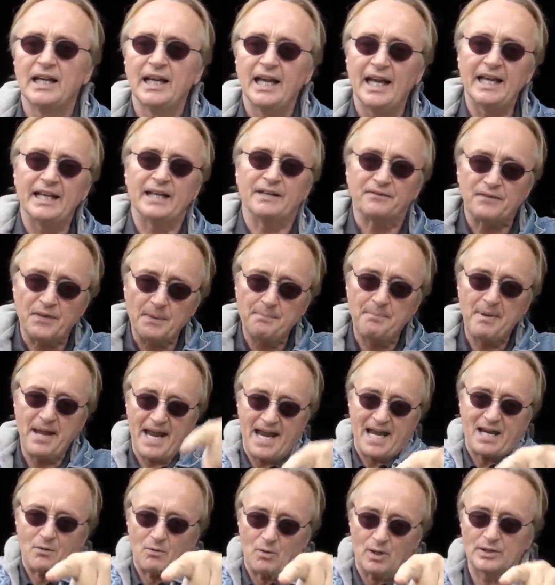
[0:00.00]
And if the
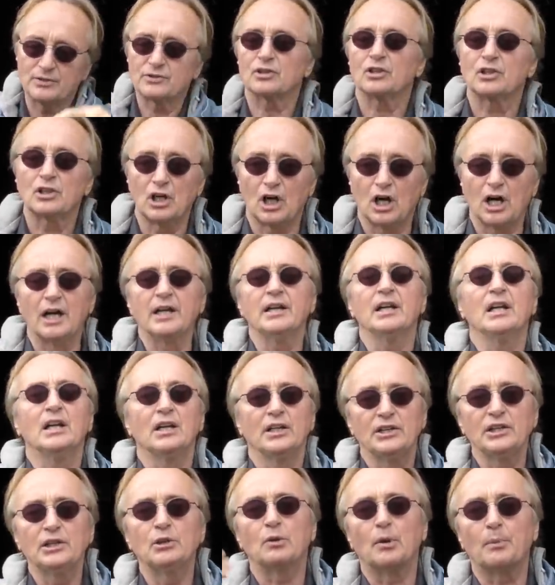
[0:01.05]
back ones are gone,
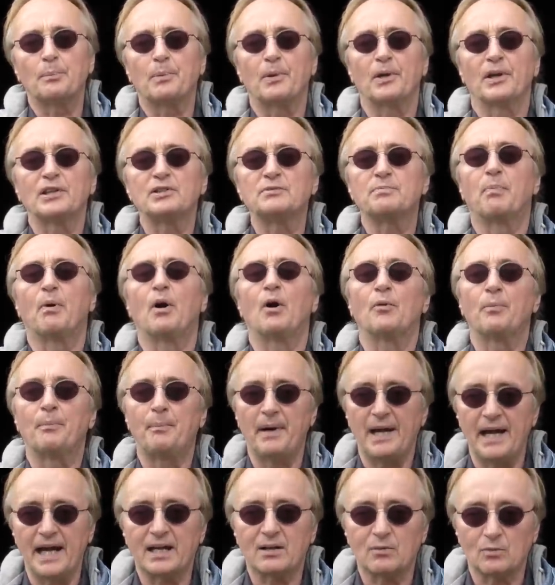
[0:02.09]
you replace both
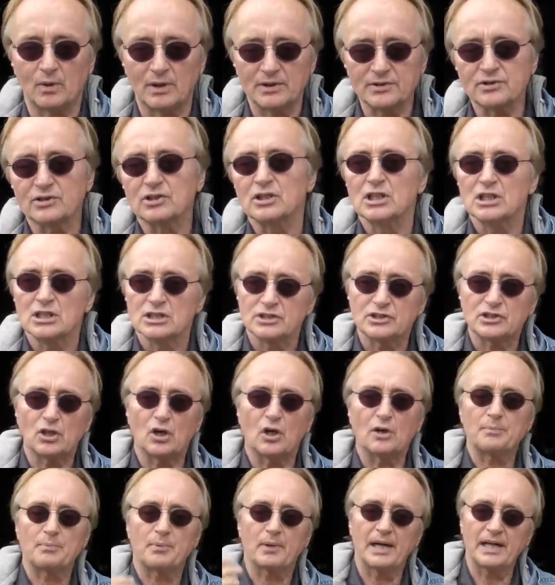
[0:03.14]
back ones.
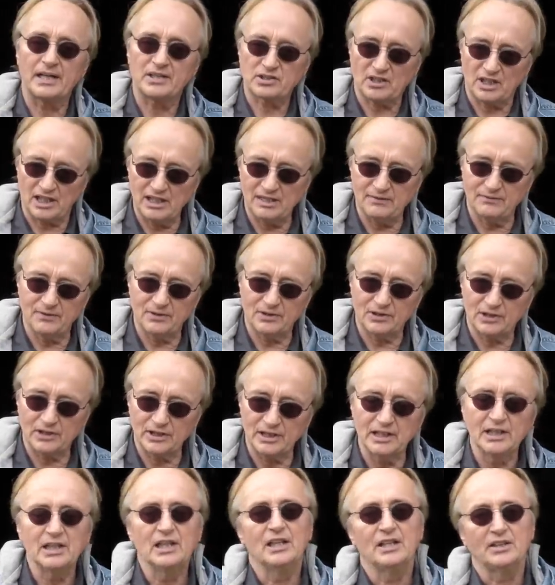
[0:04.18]
So it breaks
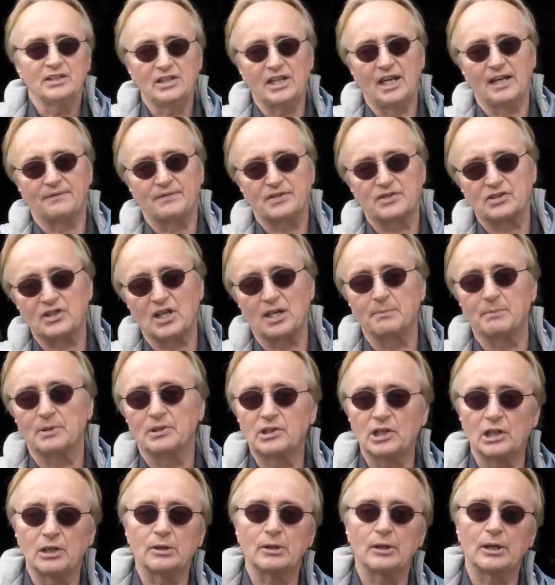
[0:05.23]
evenly. You have the same
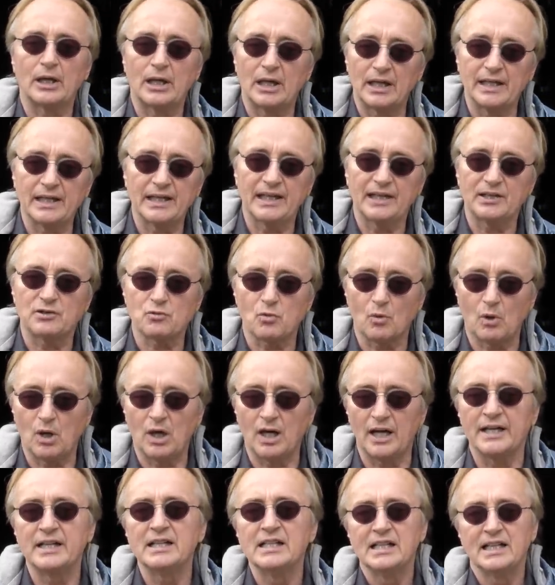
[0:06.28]
material on each
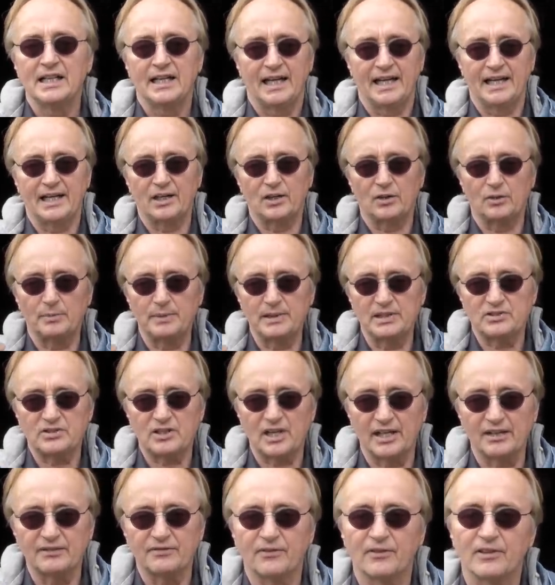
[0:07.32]
one, and it'll be
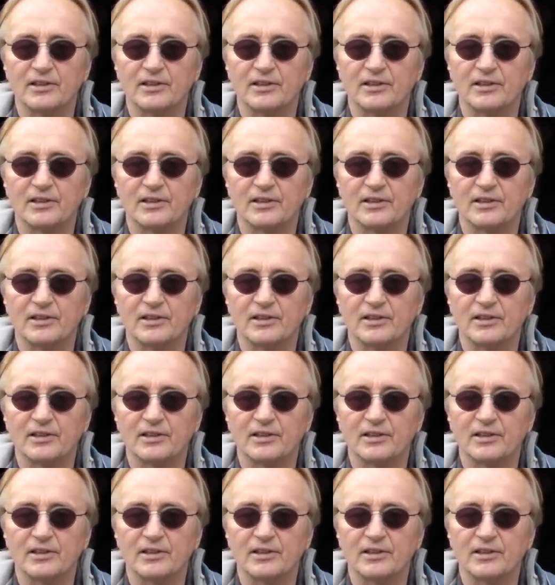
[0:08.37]
safer.